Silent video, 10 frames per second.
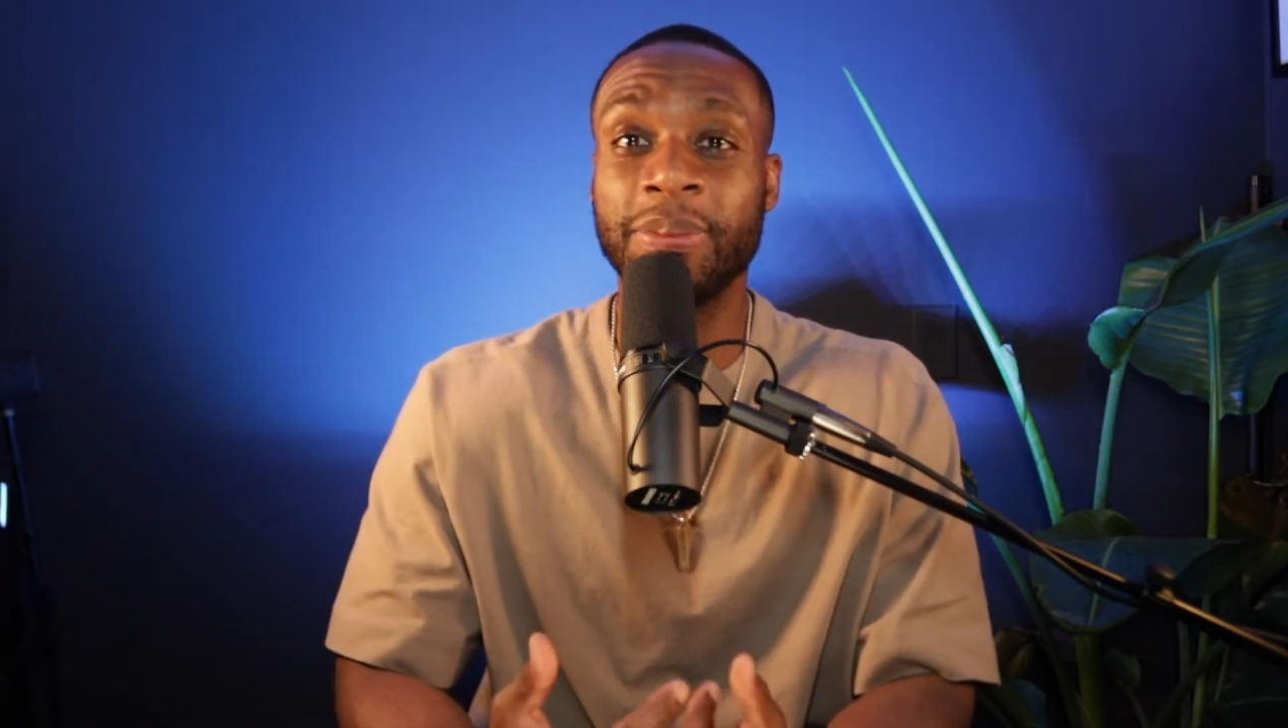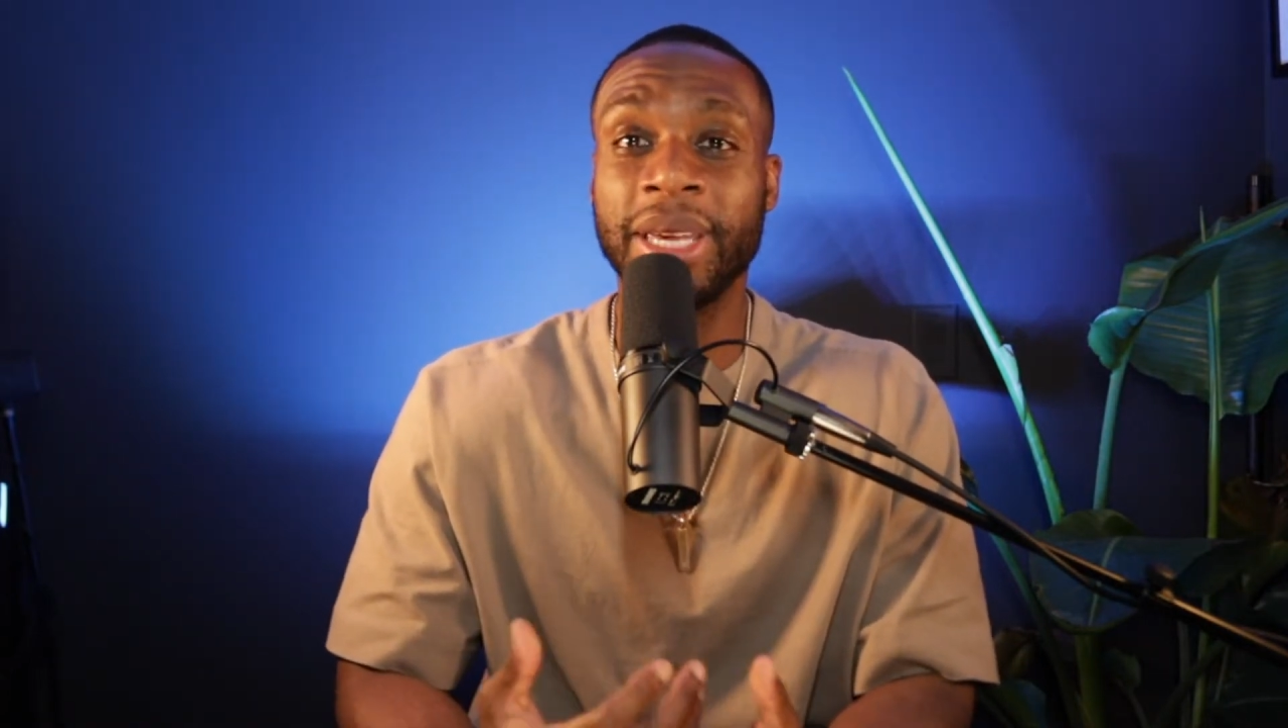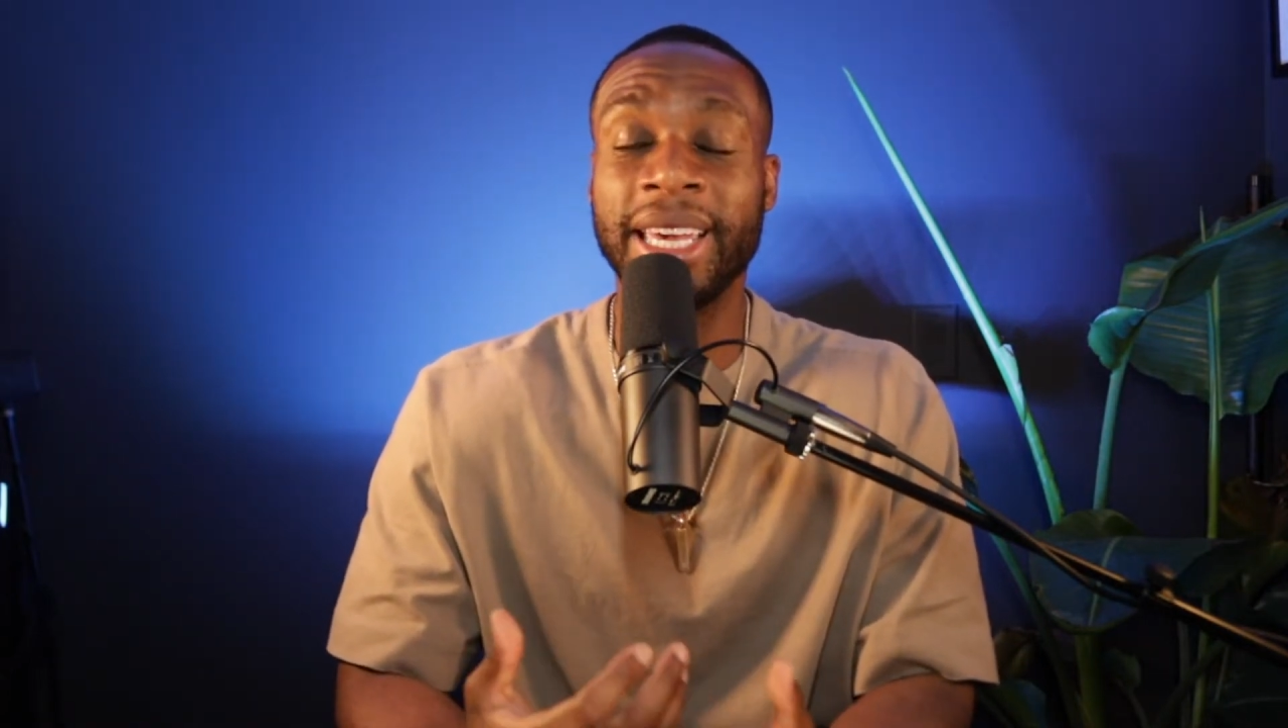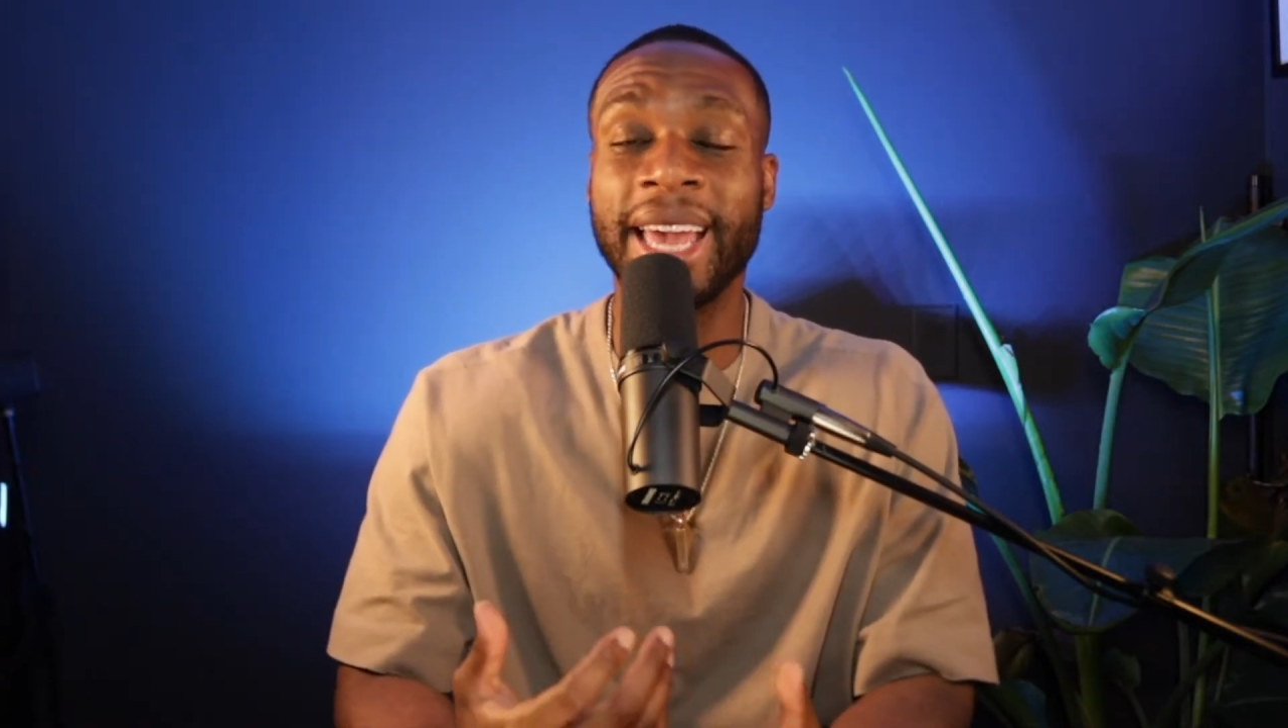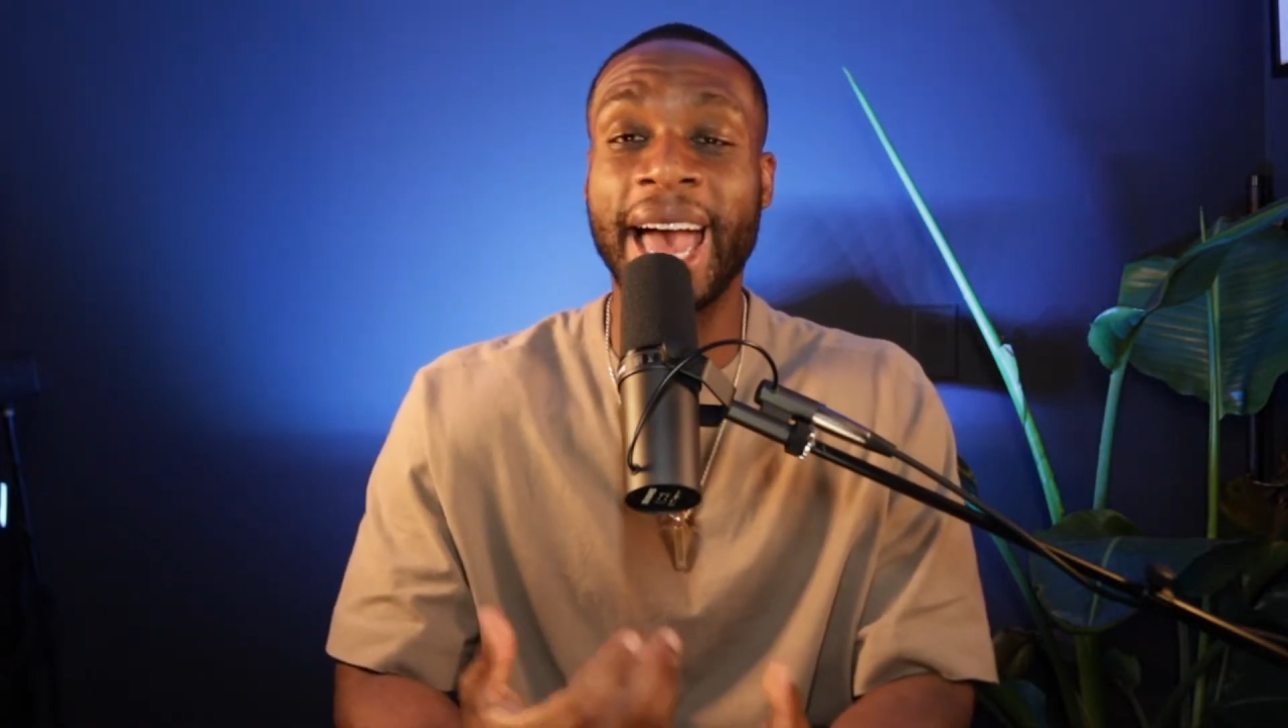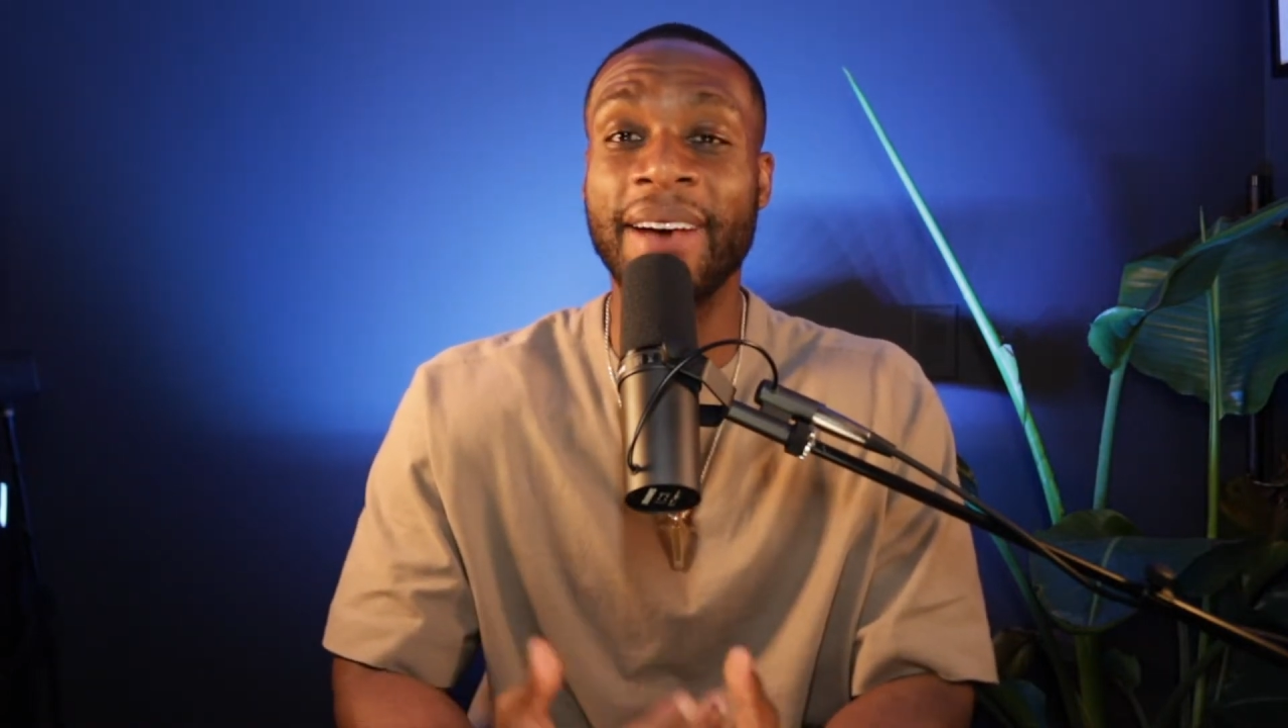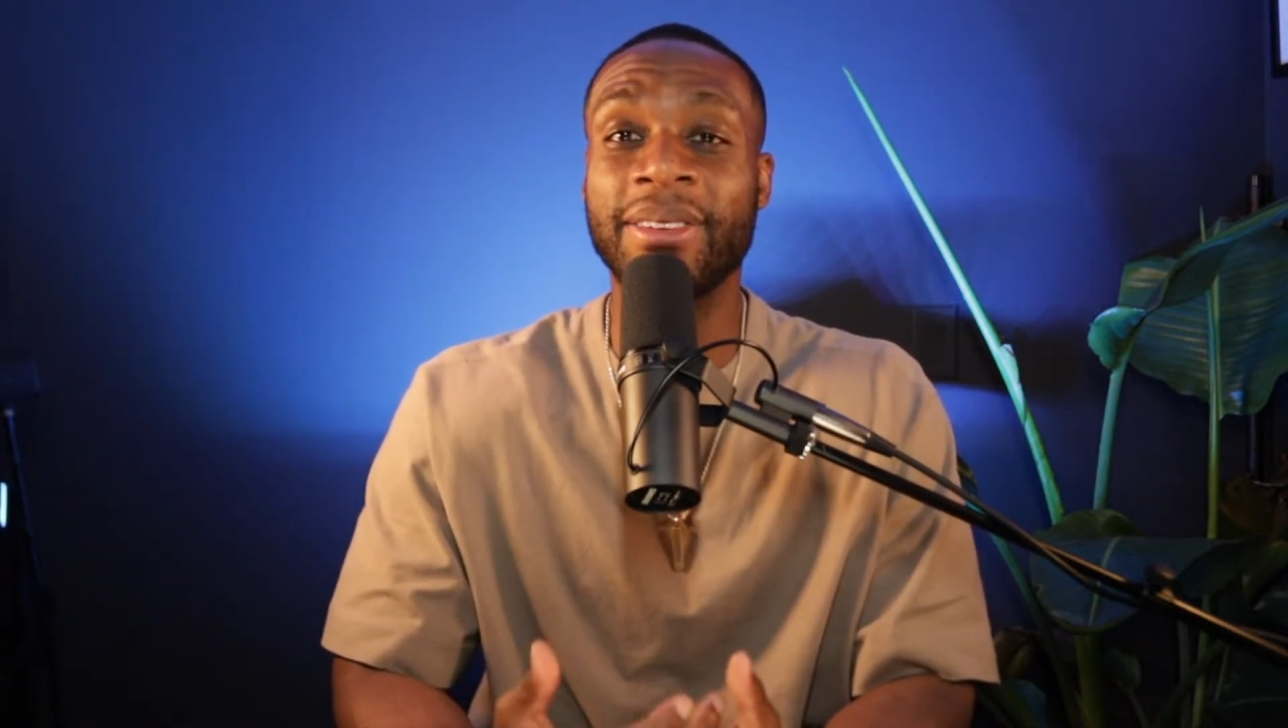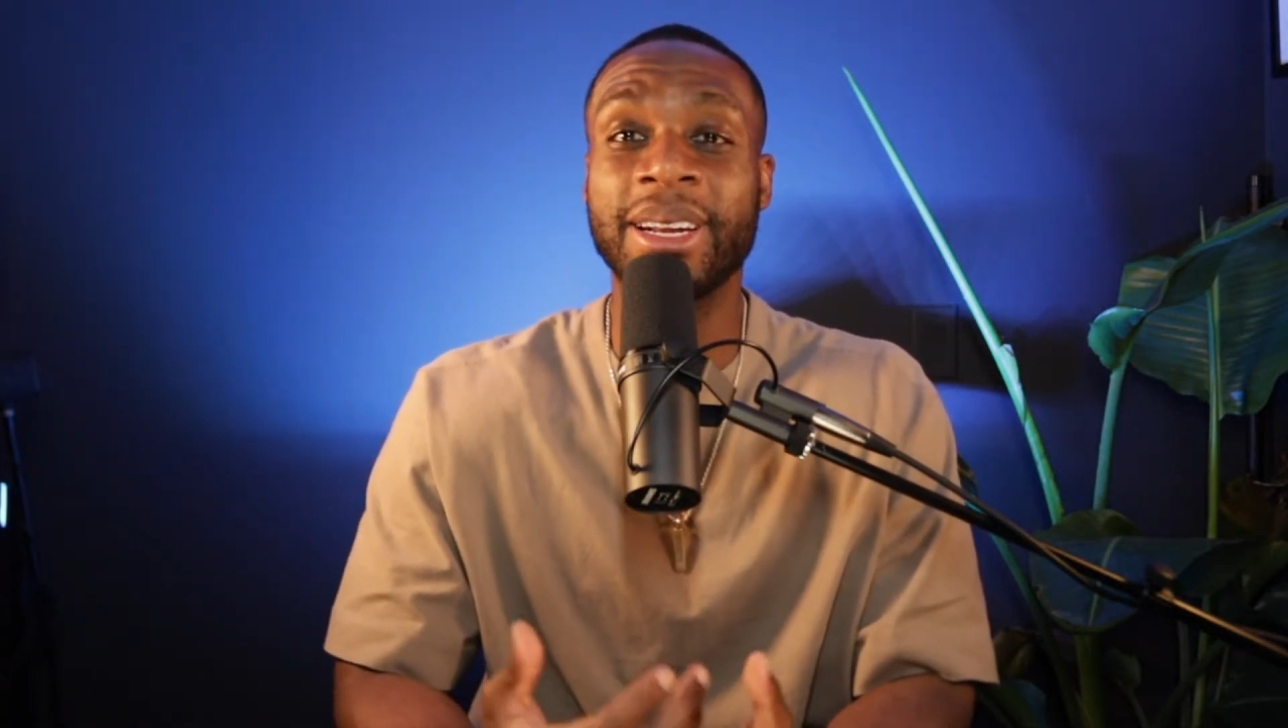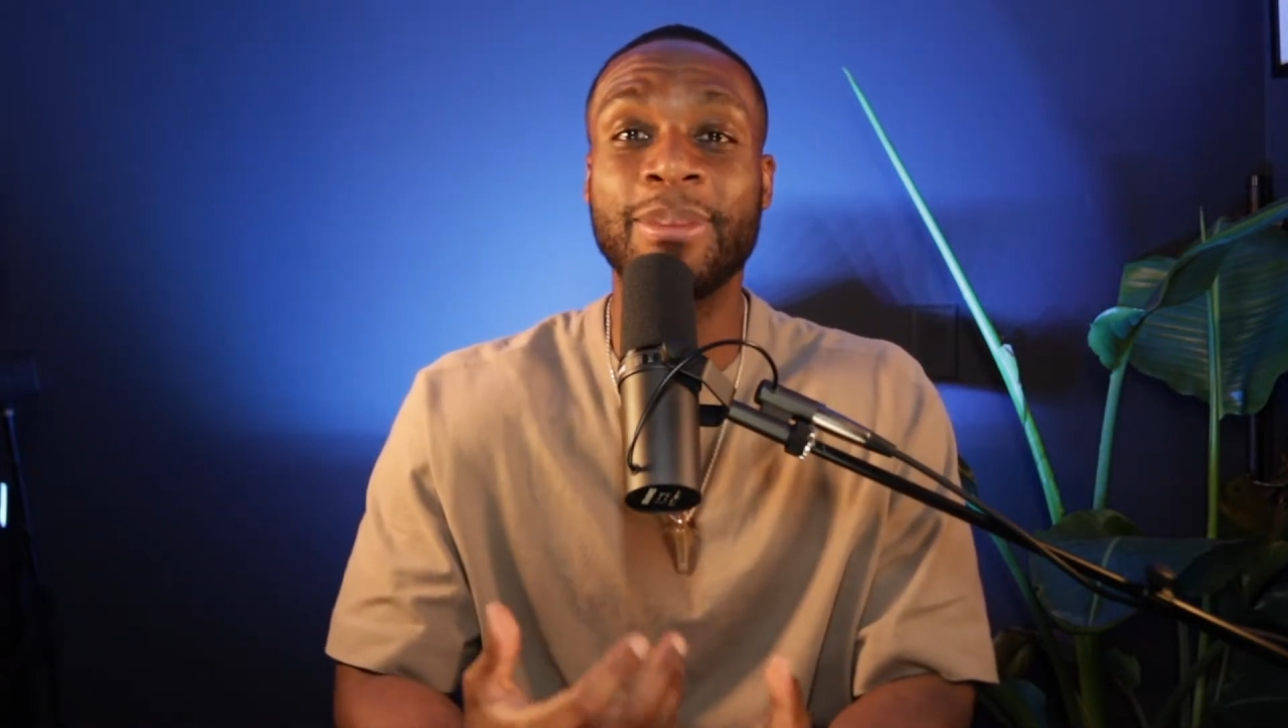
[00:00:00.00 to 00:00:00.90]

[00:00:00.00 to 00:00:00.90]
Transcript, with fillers: be having